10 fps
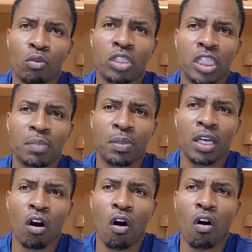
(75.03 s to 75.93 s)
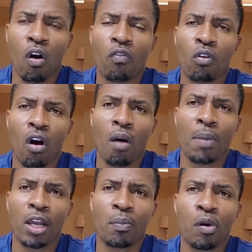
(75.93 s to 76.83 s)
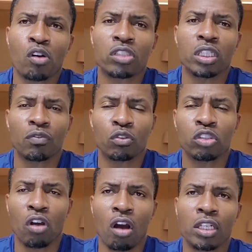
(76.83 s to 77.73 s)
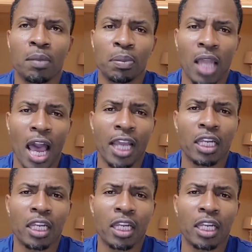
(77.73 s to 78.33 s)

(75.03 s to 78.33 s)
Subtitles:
would just be an overall better person if you start to apply it.